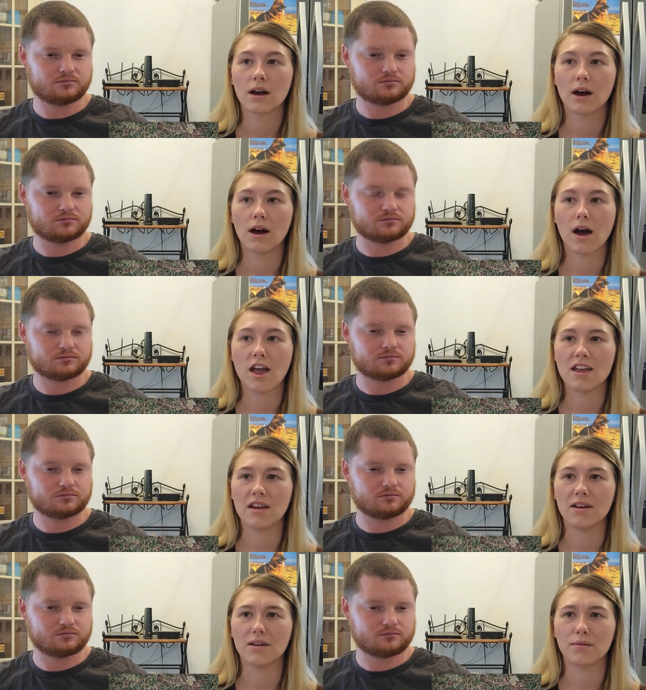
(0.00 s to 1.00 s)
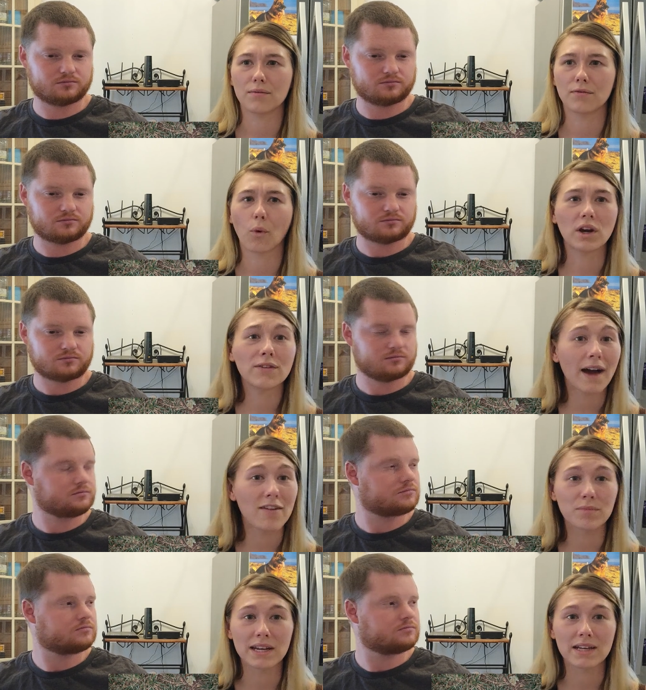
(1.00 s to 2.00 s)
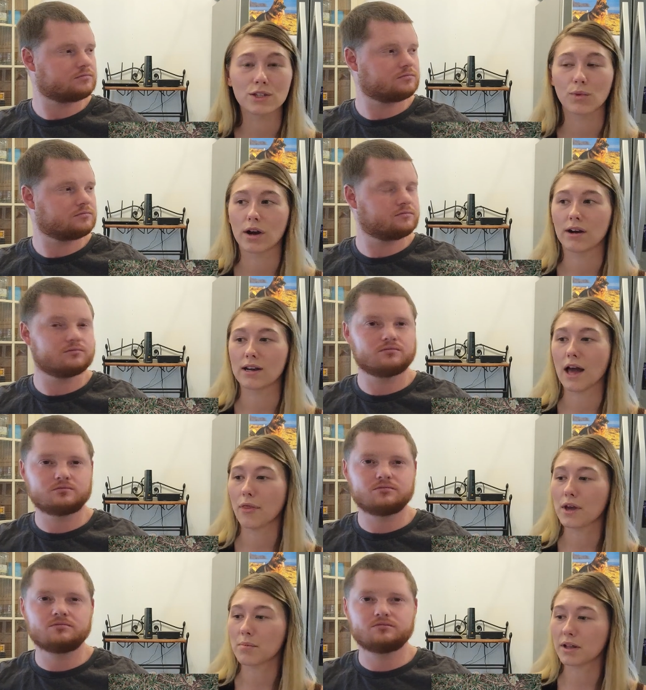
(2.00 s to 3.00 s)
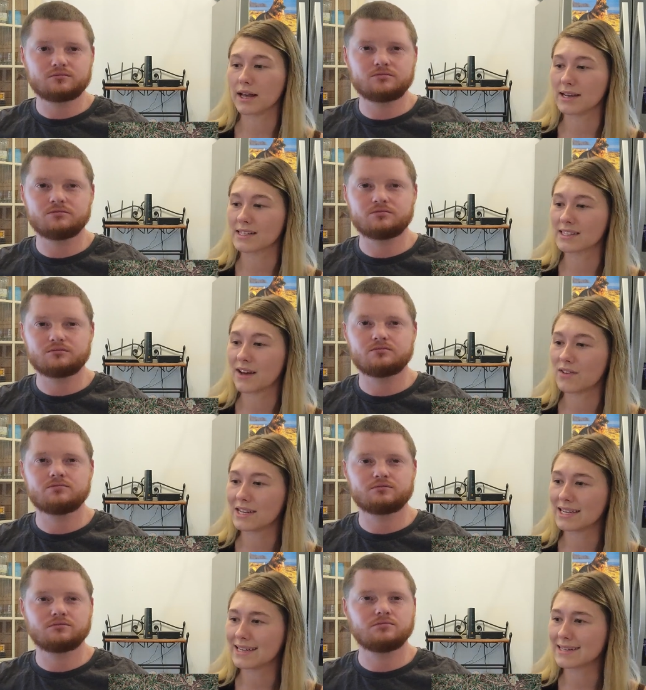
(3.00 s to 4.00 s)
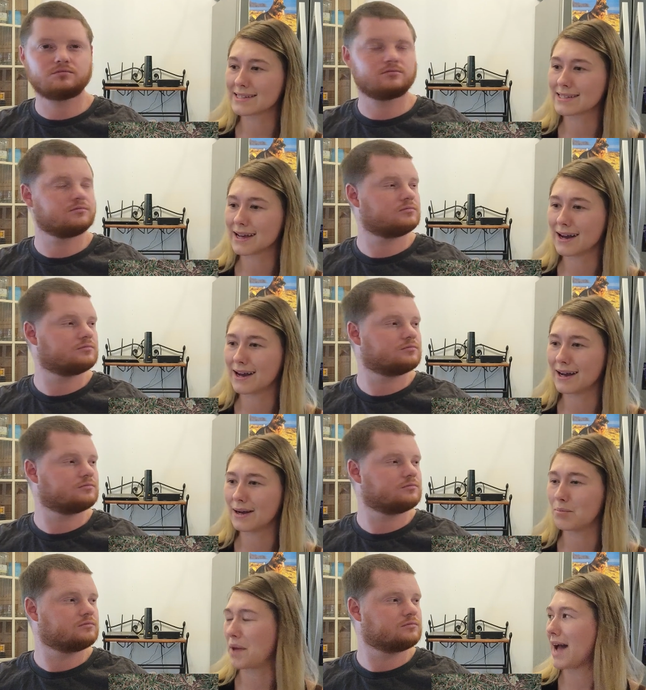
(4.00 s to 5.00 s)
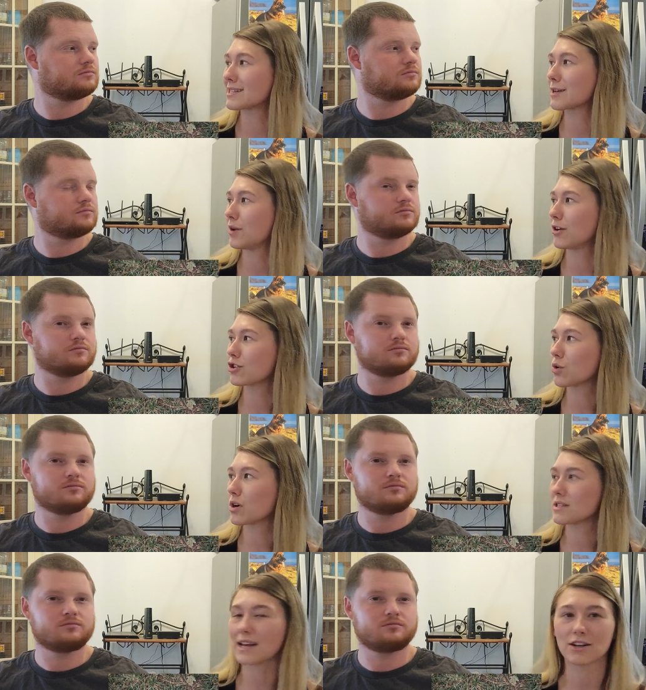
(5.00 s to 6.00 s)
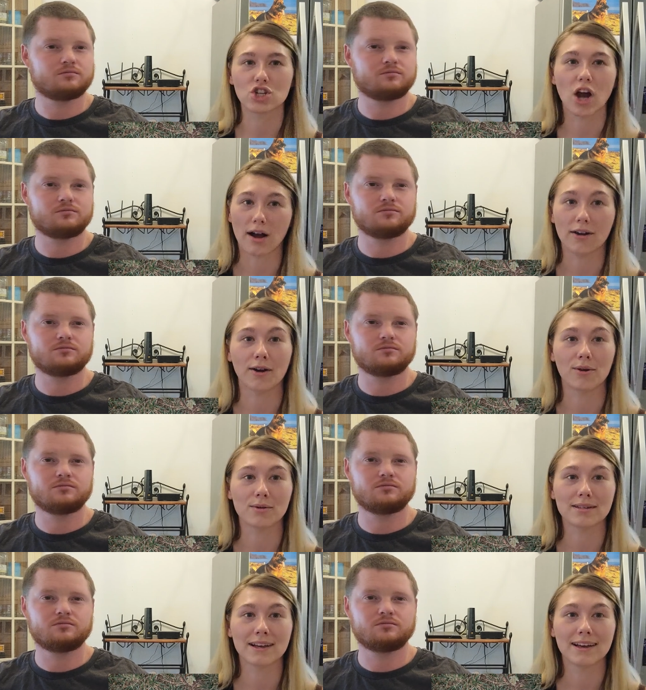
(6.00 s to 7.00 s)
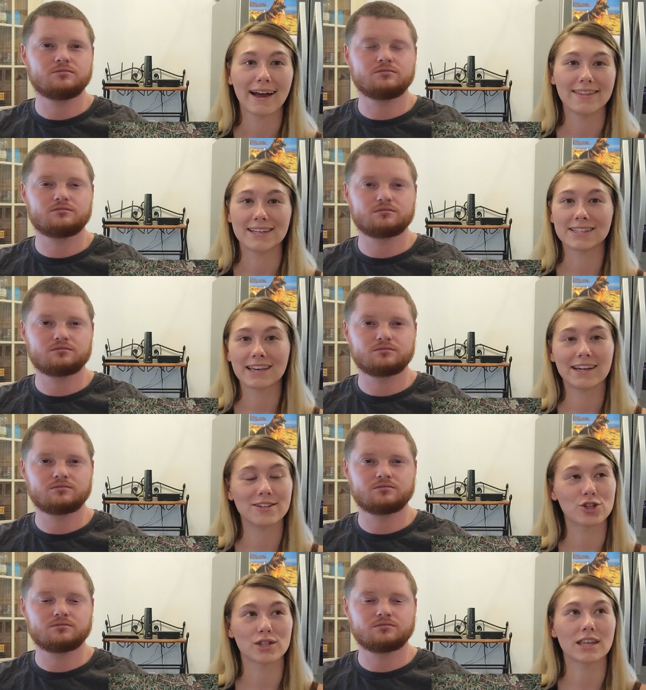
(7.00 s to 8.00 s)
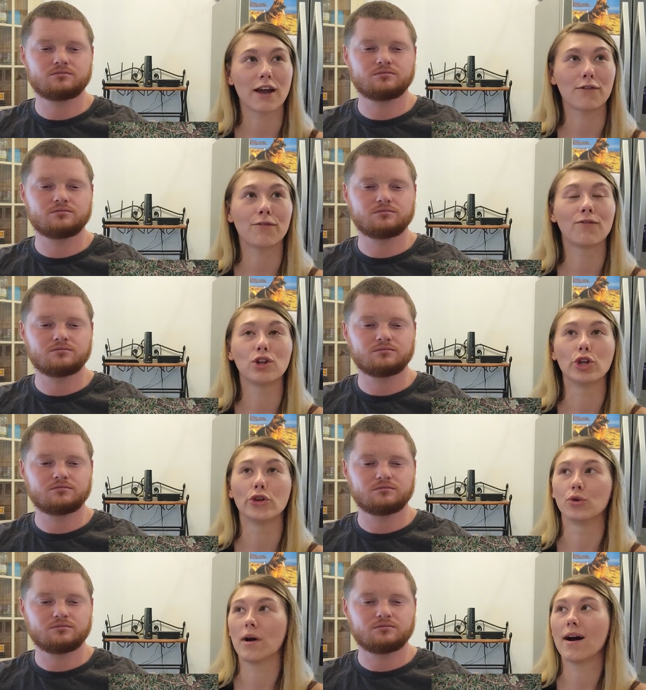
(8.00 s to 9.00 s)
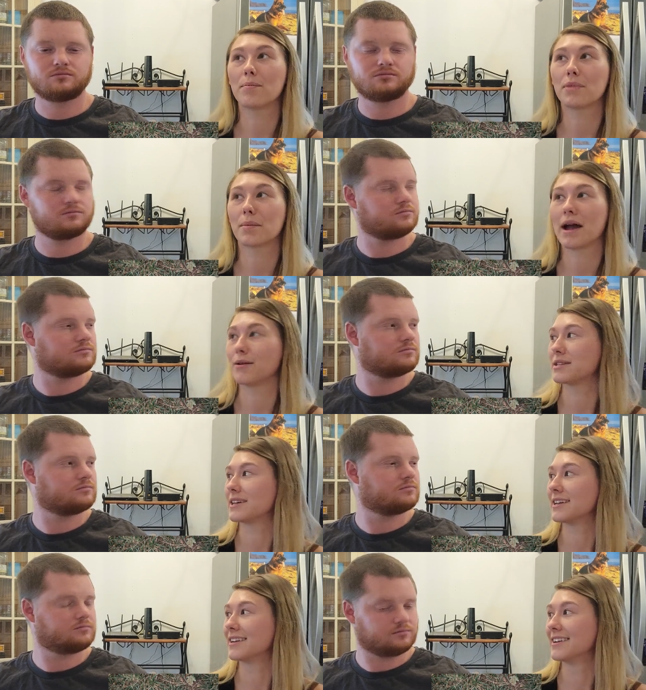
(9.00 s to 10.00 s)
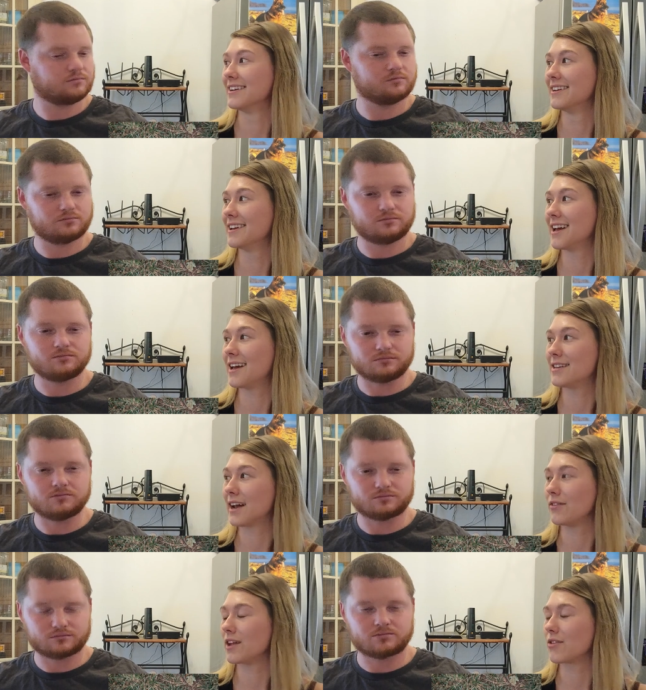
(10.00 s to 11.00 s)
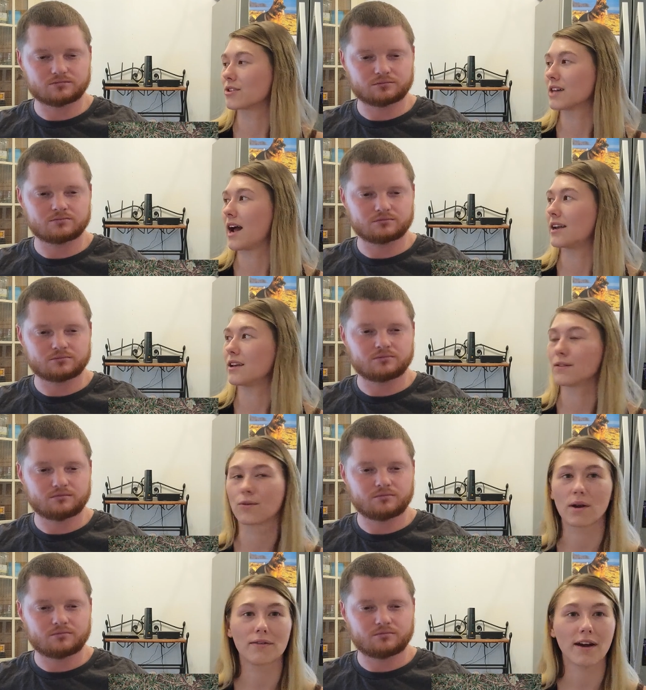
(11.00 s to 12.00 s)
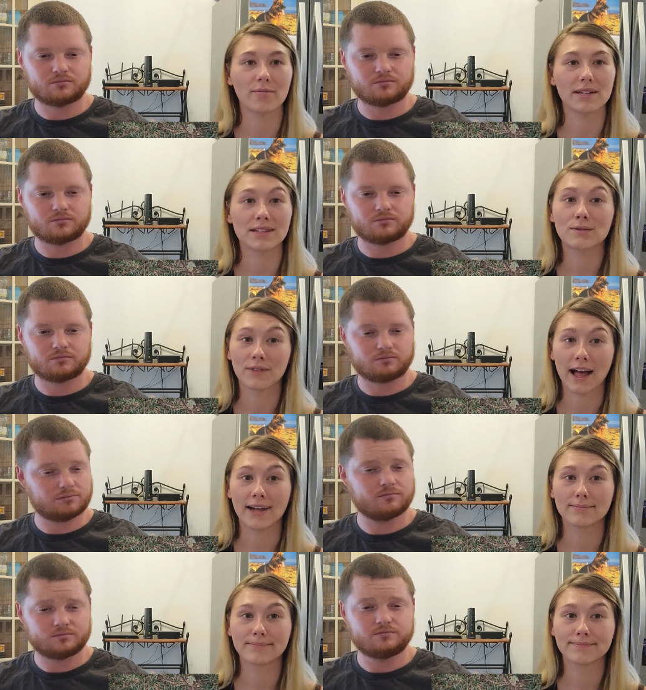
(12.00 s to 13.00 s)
Speaker 1: uh, in 45 minutes wearing nothing but like 70s uh, basketball shorts and chacos. And this kid just like flew up the mountain and down the other side in 45 minutes flat.